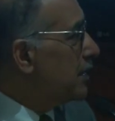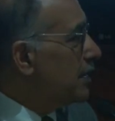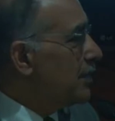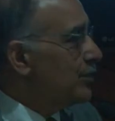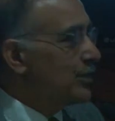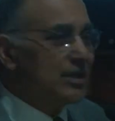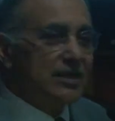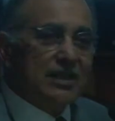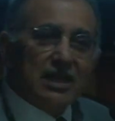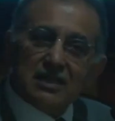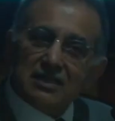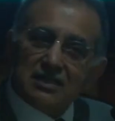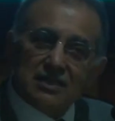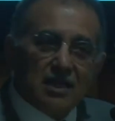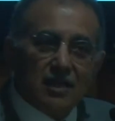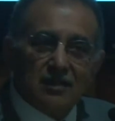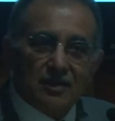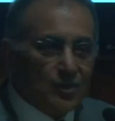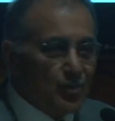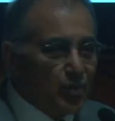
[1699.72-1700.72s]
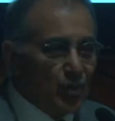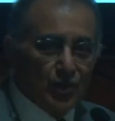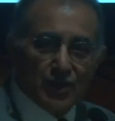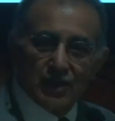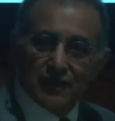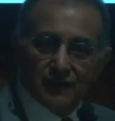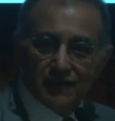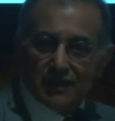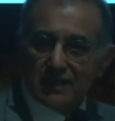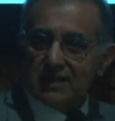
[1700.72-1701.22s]
But that's not the
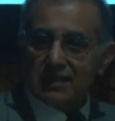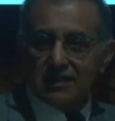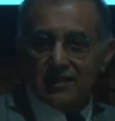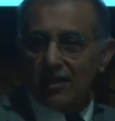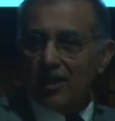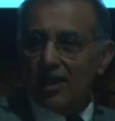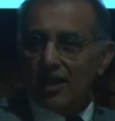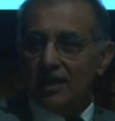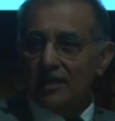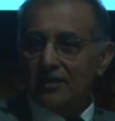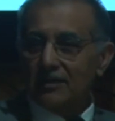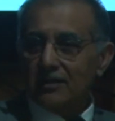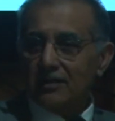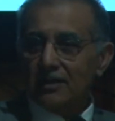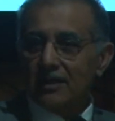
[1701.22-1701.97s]
point of this slide.